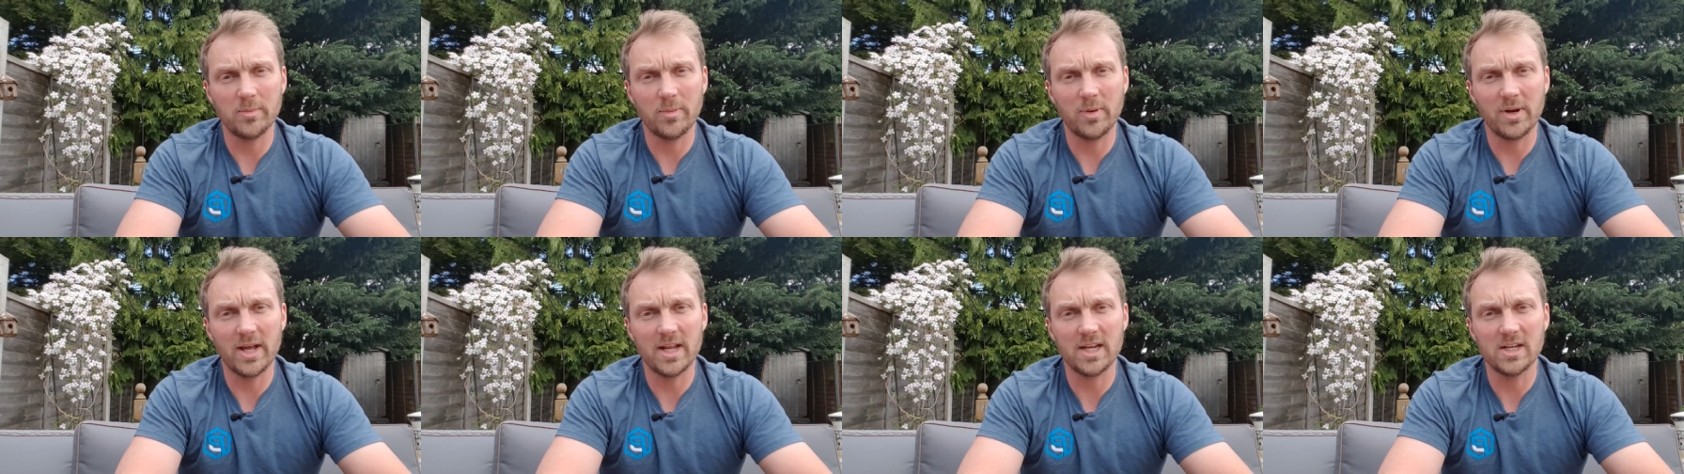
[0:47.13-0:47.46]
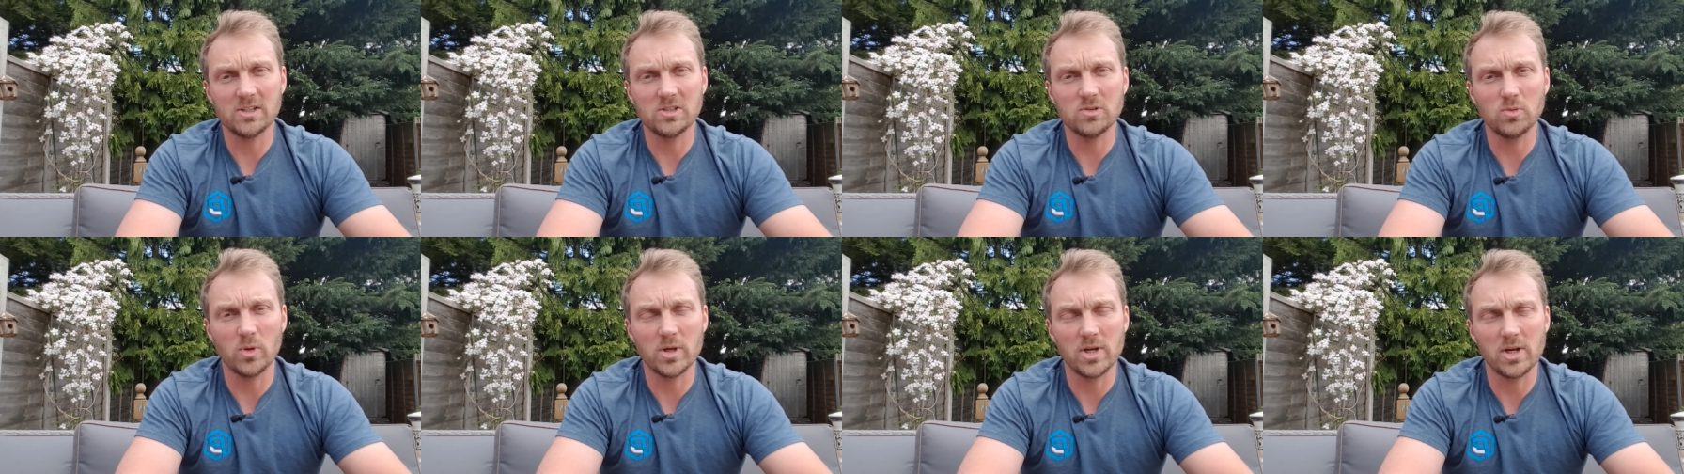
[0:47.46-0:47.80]
plan
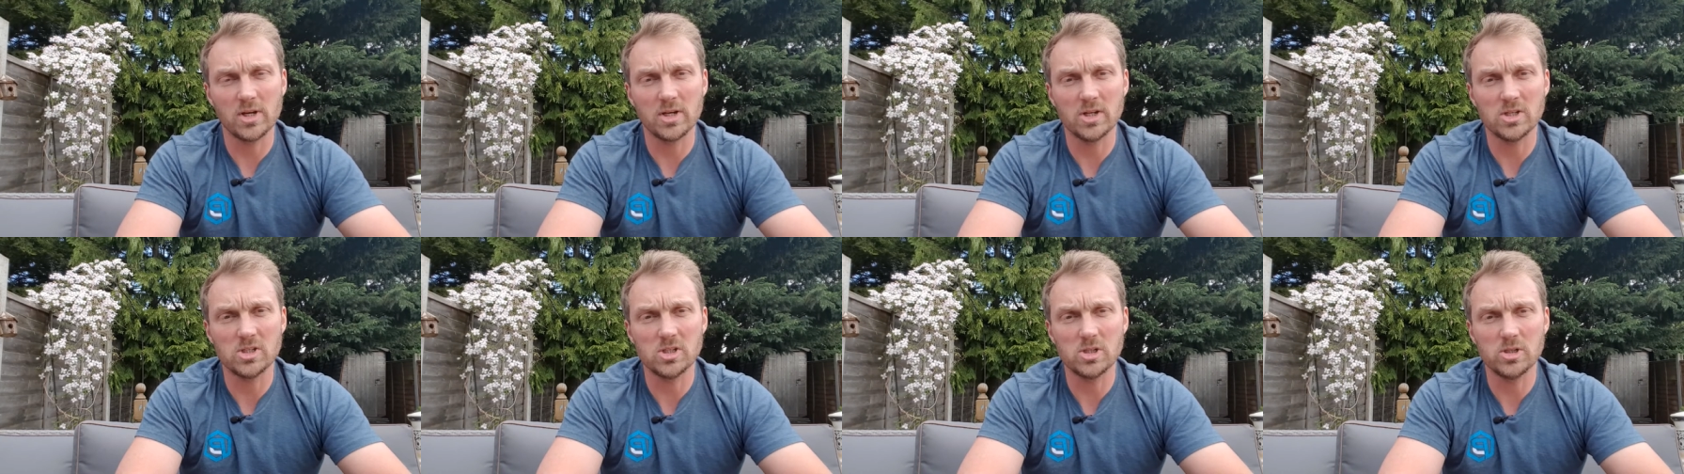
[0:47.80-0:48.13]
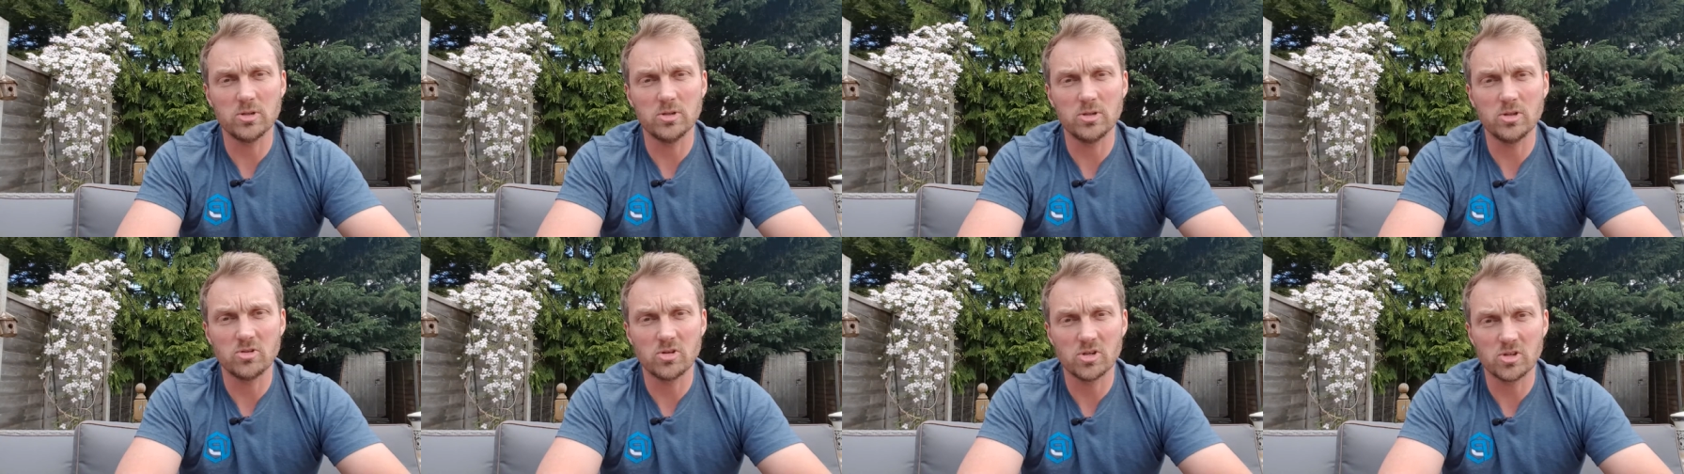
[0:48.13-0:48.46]
as to what you're going to
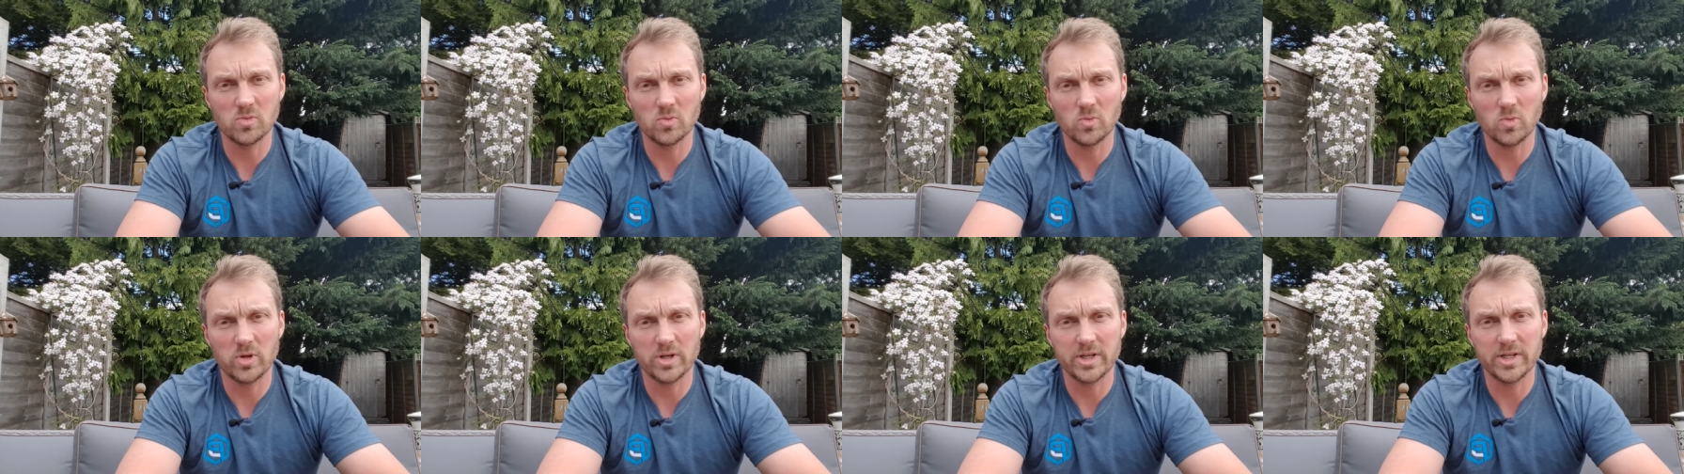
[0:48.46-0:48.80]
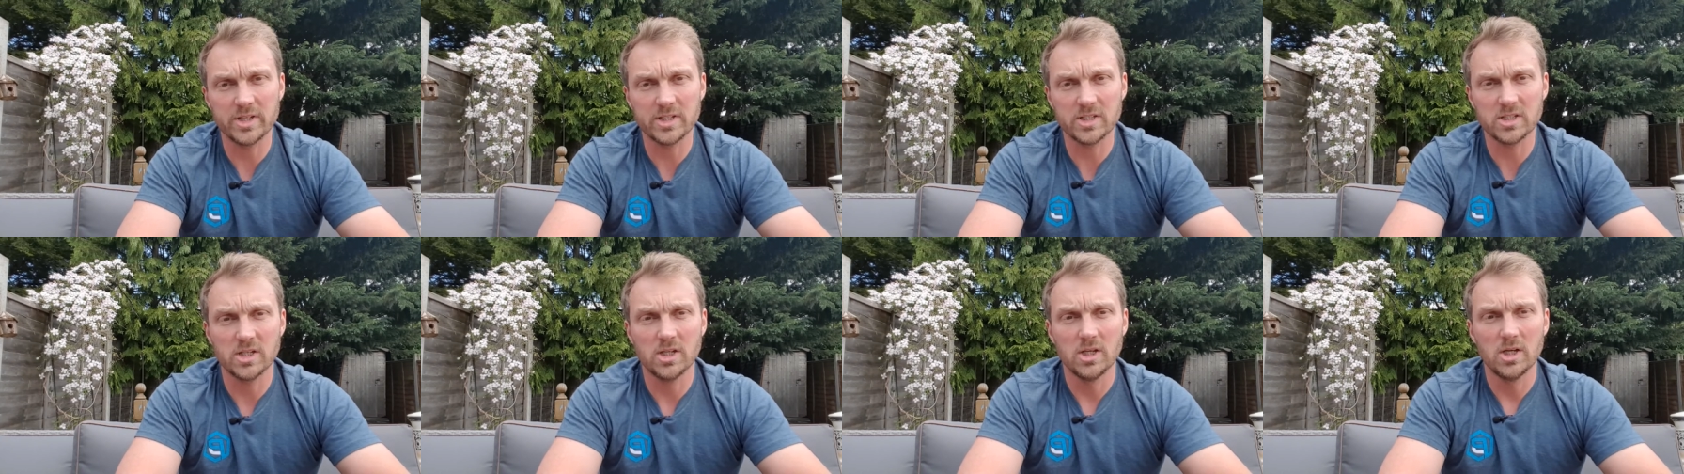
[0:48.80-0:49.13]
do nutrition
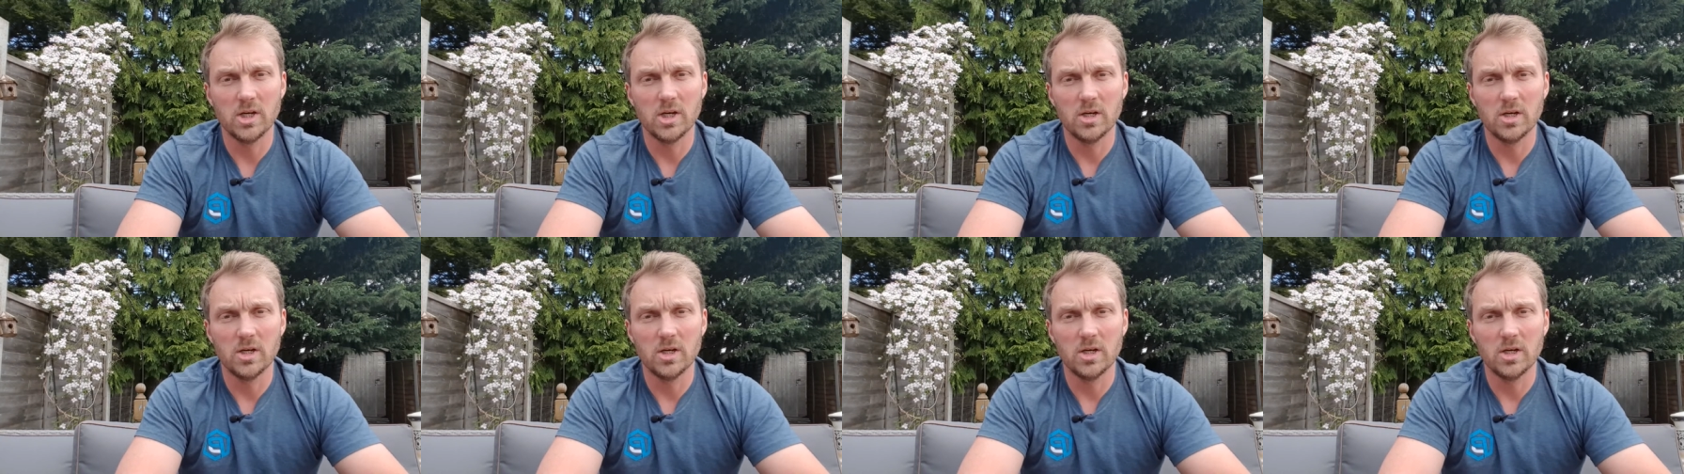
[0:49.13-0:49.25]
wise